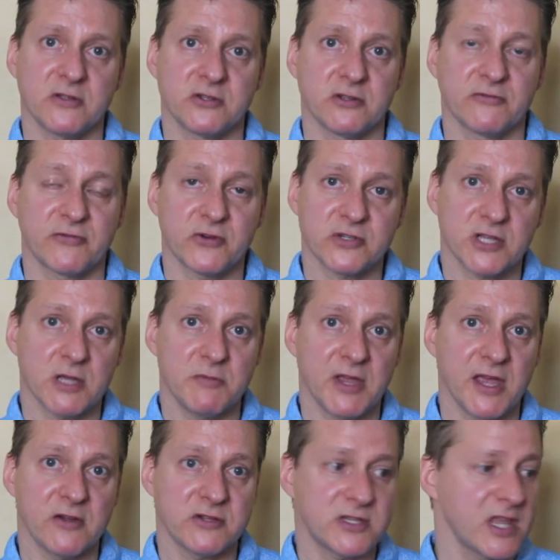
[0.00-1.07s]
so the first time you
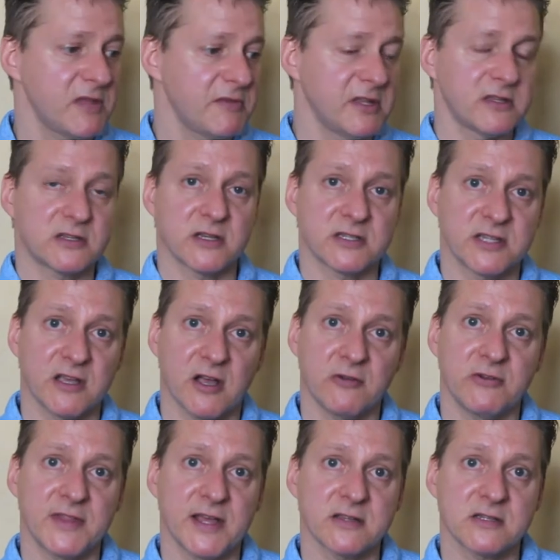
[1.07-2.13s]
get your statement, it's going to say
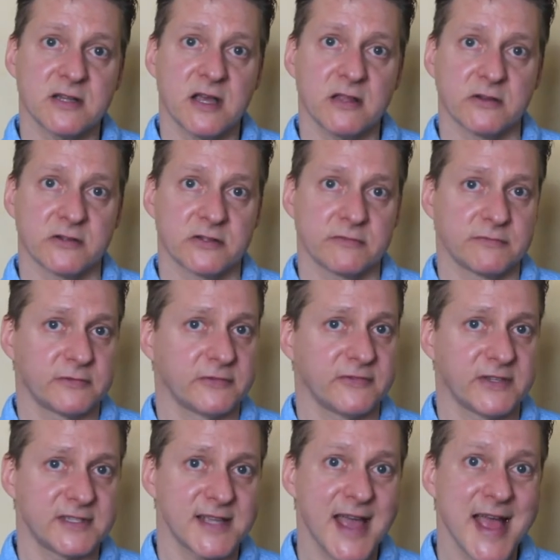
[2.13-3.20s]
$100,000.
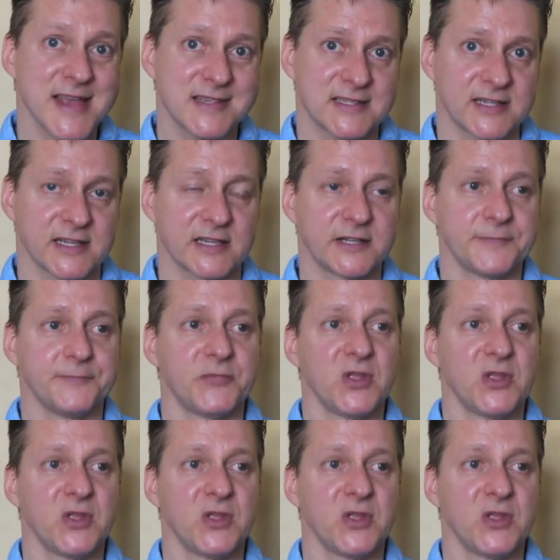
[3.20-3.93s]
Fantastic.